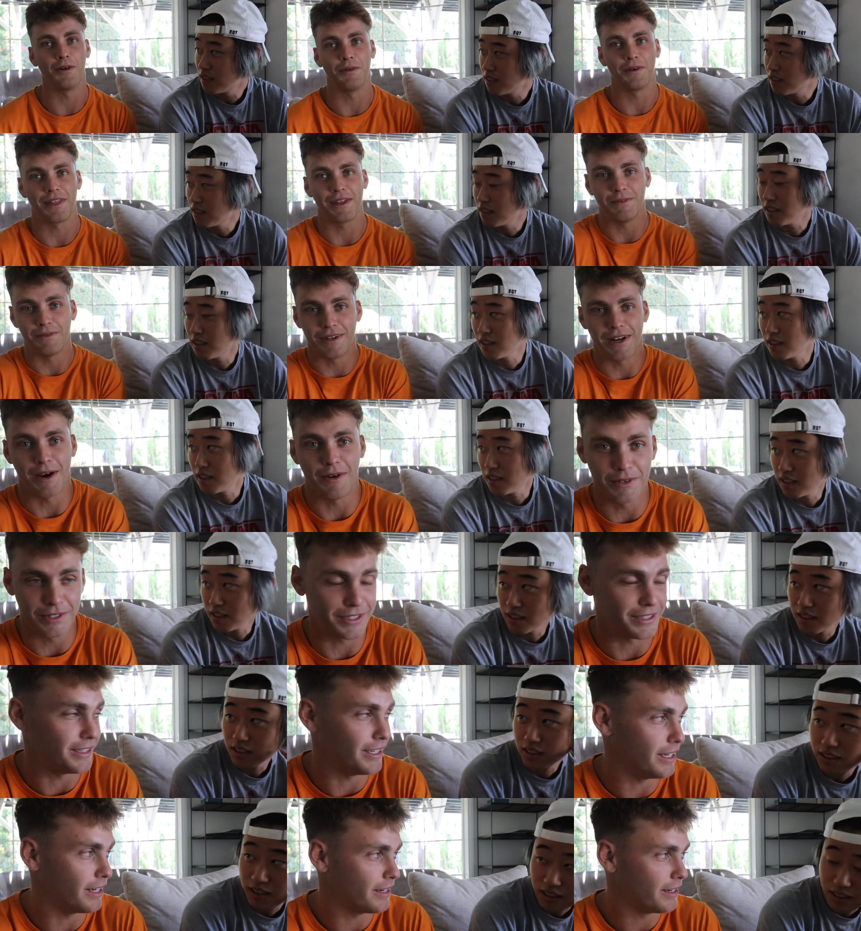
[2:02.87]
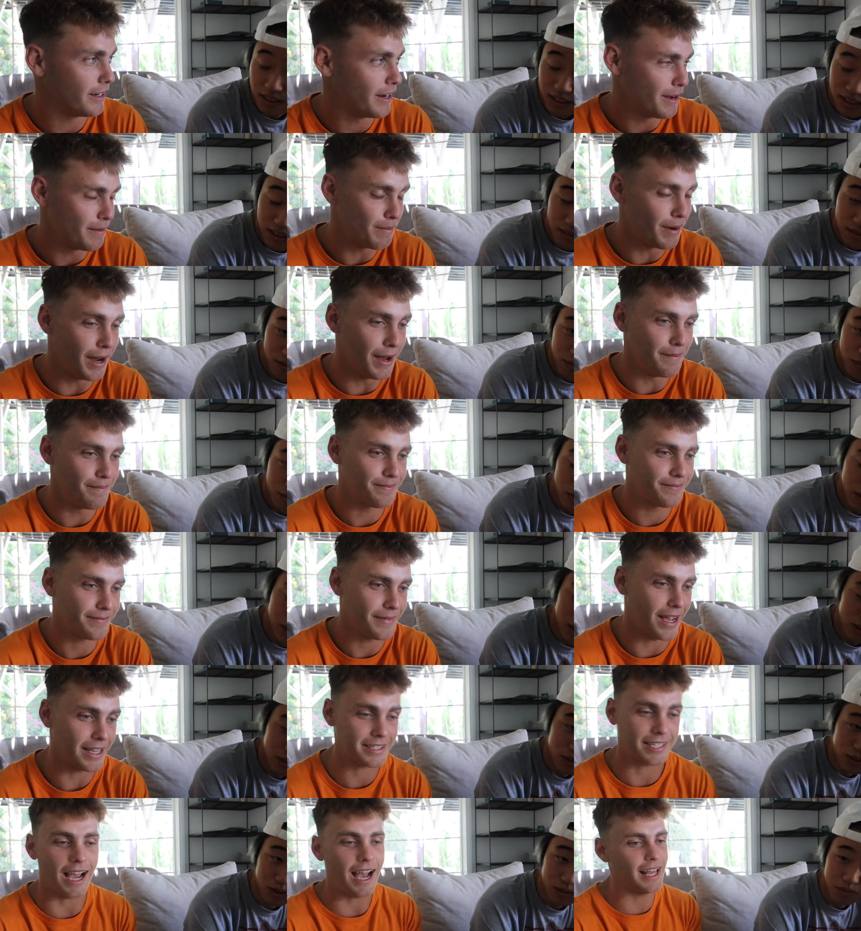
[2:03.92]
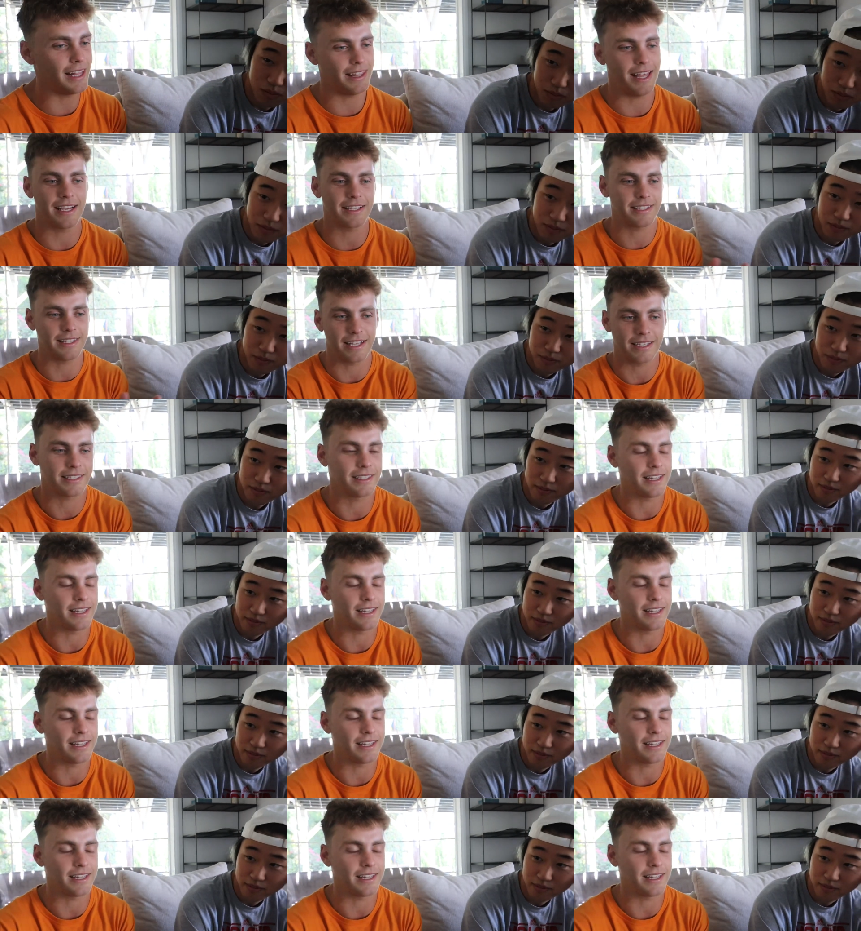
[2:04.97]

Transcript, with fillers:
Speaker 1: with, when I wasn't there. But that's aside, that's that's